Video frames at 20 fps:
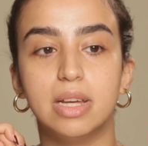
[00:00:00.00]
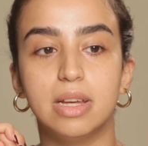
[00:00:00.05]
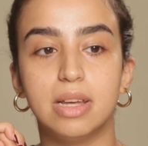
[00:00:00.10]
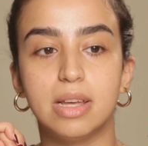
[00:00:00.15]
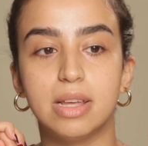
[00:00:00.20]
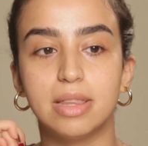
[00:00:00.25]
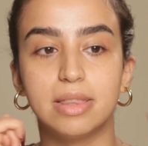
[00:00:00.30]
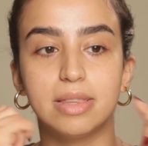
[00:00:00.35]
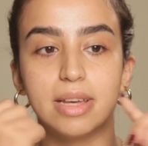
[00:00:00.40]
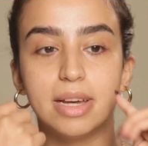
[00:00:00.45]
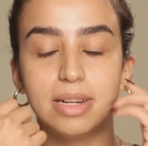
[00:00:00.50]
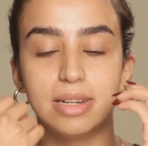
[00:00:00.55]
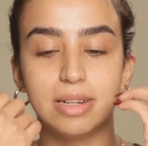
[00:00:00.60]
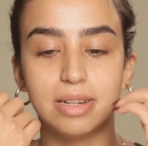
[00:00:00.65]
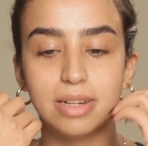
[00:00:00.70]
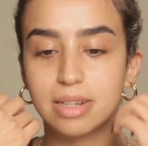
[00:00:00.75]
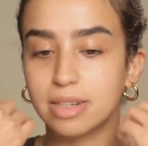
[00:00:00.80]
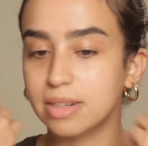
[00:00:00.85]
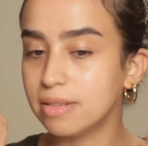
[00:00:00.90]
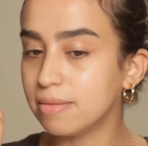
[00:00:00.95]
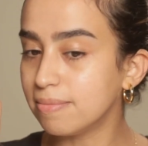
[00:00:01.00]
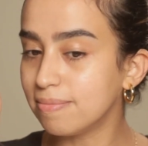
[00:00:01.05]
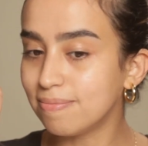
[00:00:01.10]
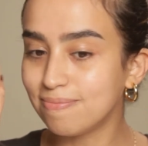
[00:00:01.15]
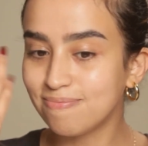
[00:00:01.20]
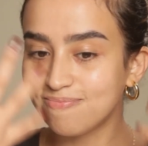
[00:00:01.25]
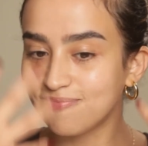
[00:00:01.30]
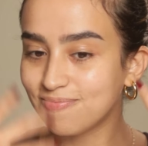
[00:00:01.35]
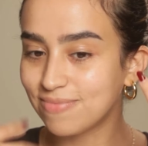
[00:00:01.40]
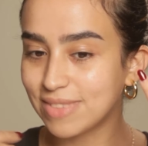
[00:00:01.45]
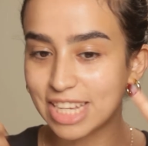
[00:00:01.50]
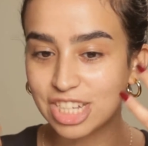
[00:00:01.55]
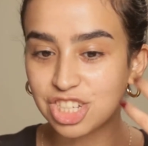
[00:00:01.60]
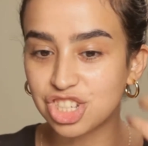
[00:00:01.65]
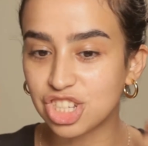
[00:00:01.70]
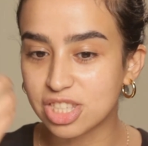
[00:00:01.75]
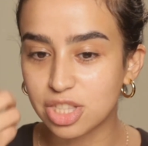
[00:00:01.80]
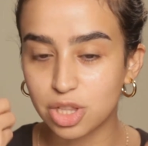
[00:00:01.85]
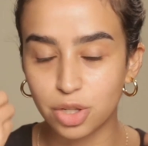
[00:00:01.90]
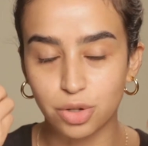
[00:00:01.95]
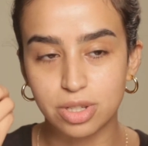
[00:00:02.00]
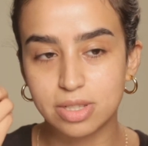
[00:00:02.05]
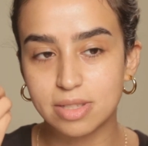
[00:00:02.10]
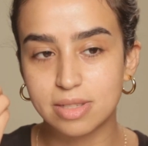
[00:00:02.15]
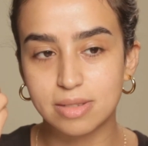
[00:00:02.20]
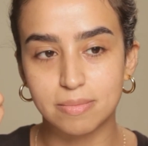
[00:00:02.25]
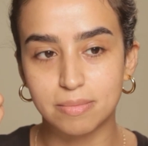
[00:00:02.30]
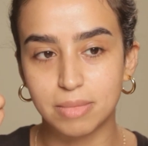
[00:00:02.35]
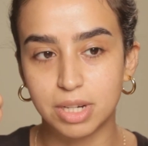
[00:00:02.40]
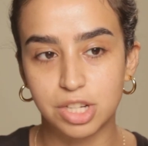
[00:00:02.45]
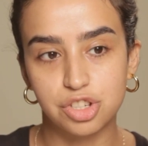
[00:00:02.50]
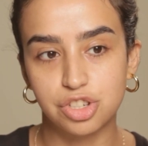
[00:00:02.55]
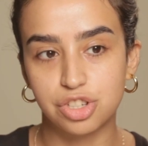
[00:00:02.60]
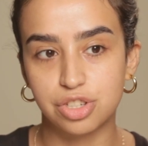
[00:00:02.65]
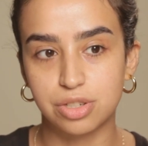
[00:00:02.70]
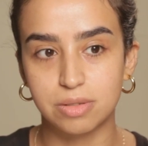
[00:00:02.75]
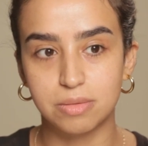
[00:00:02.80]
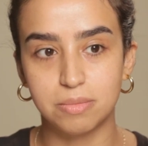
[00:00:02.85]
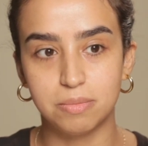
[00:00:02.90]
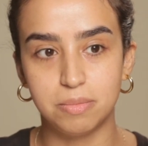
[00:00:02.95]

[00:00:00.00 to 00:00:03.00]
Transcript: and then it just looks much